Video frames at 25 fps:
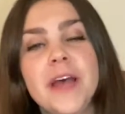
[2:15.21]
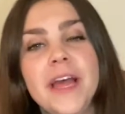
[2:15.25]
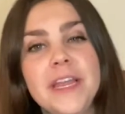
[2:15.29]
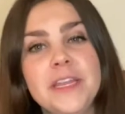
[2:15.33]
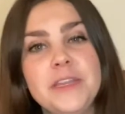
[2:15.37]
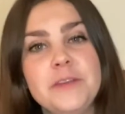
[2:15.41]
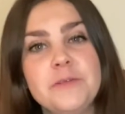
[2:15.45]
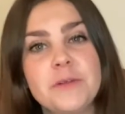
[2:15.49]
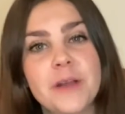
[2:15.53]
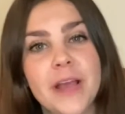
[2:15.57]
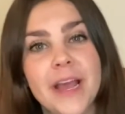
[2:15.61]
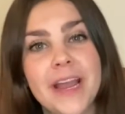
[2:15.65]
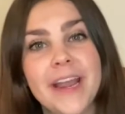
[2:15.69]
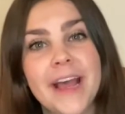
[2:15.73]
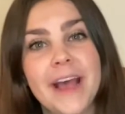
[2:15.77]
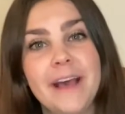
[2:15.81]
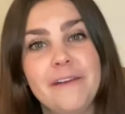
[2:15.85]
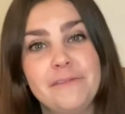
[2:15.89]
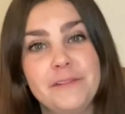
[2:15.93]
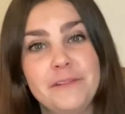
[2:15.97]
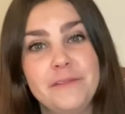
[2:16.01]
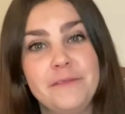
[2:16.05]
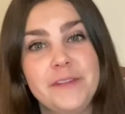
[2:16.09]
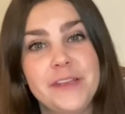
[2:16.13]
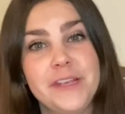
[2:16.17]
and you kind of have
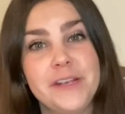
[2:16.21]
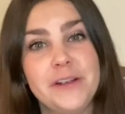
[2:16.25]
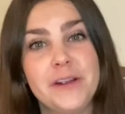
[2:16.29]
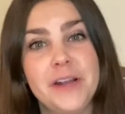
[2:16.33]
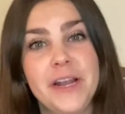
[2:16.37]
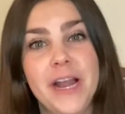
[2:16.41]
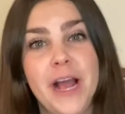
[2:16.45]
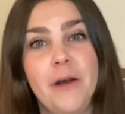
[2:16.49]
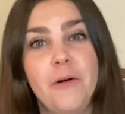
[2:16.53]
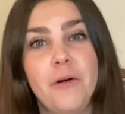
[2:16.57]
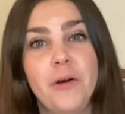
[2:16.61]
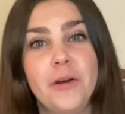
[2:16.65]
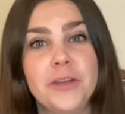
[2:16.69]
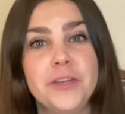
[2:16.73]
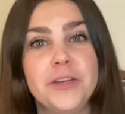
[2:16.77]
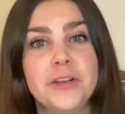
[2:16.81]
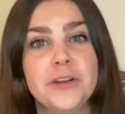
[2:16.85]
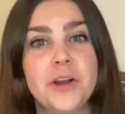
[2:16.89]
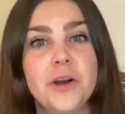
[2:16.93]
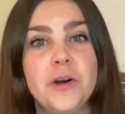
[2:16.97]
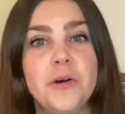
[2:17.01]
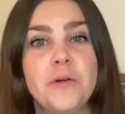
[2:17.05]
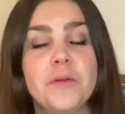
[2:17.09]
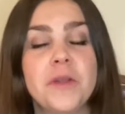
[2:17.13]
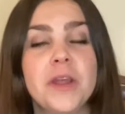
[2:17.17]
to figure it out on your
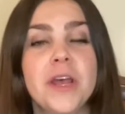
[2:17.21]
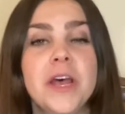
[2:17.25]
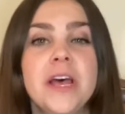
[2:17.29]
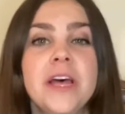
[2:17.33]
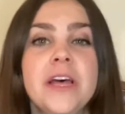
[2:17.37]
own.